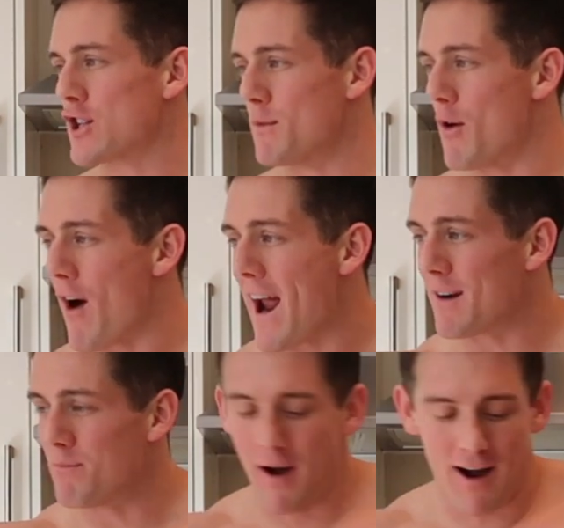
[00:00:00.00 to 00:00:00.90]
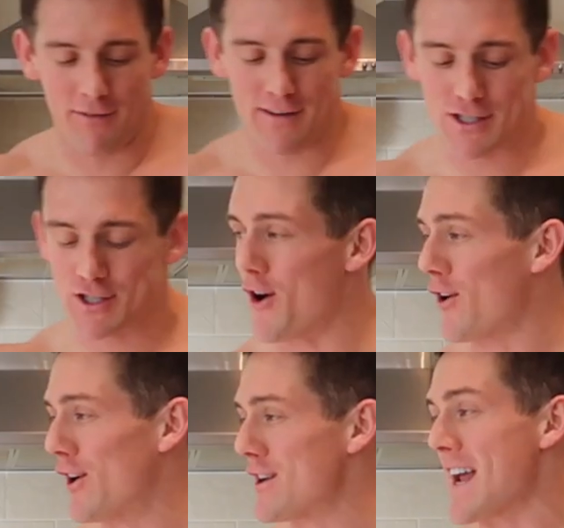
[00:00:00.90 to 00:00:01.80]
to the meringue part of these
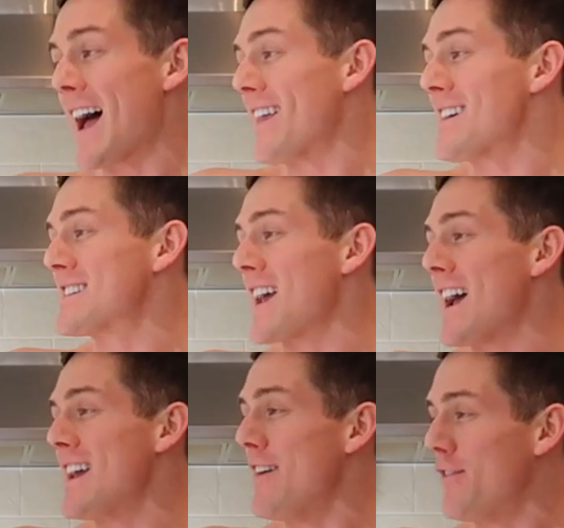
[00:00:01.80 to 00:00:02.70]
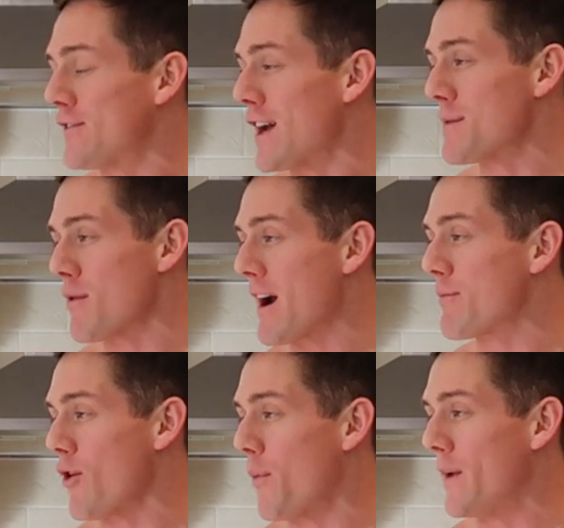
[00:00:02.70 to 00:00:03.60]
chocolates, and they say if you've done the
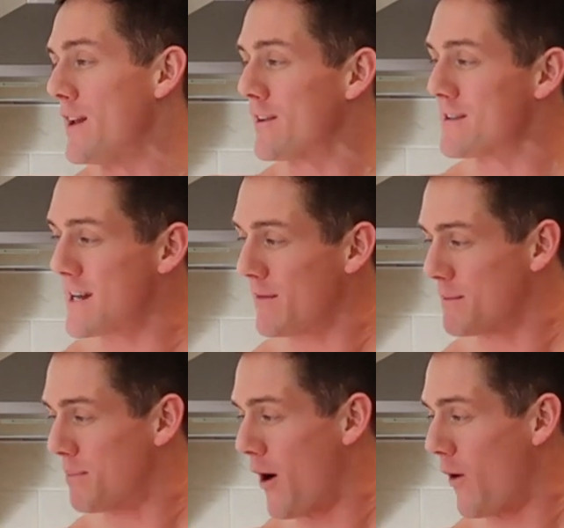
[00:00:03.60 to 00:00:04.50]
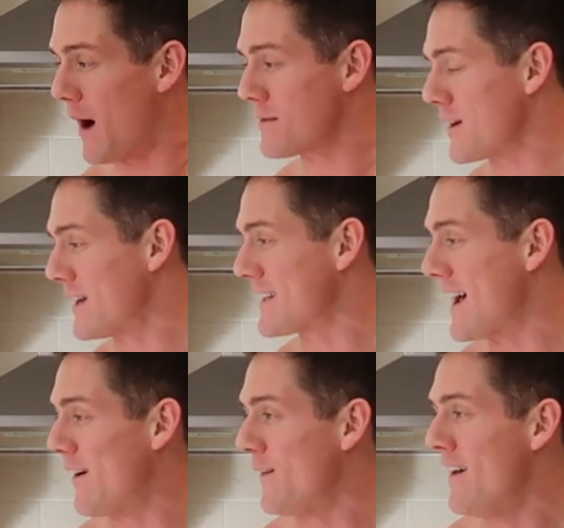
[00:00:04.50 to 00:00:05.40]
meringue properly, you can tip the bowl upside
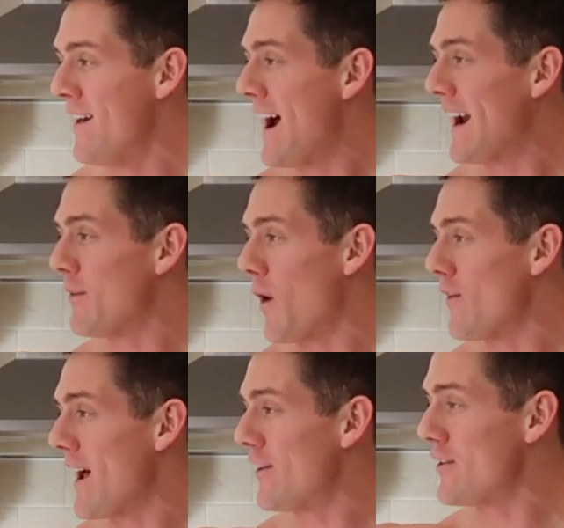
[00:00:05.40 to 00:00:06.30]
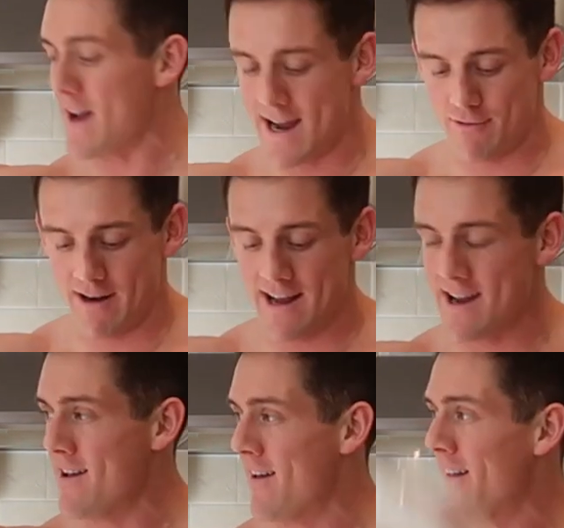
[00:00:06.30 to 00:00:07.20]
down and it won't land on your head.
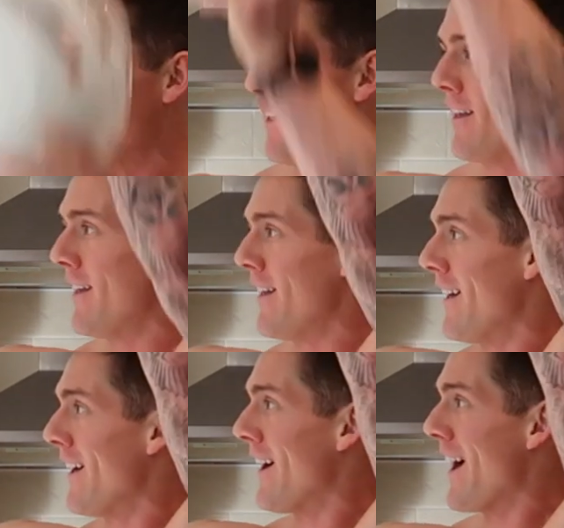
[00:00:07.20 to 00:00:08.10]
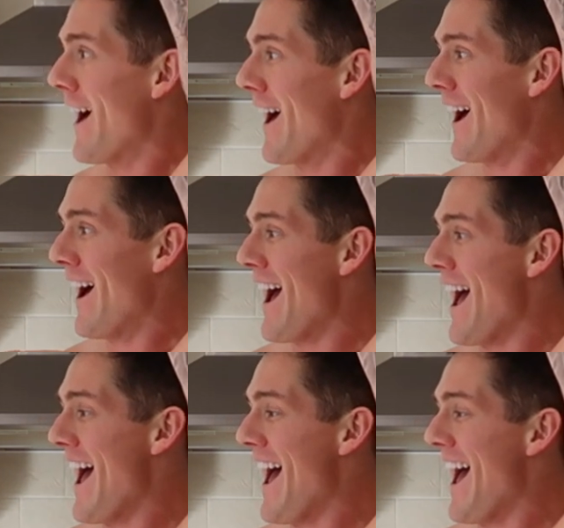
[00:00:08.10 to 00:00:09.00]
Ready?
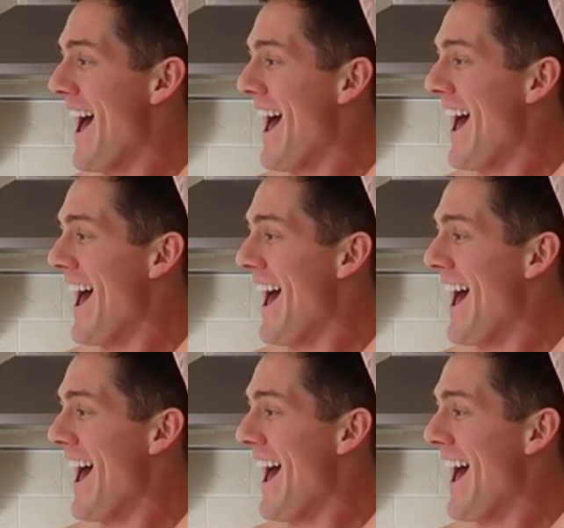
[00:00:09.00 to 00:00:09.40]
Hey!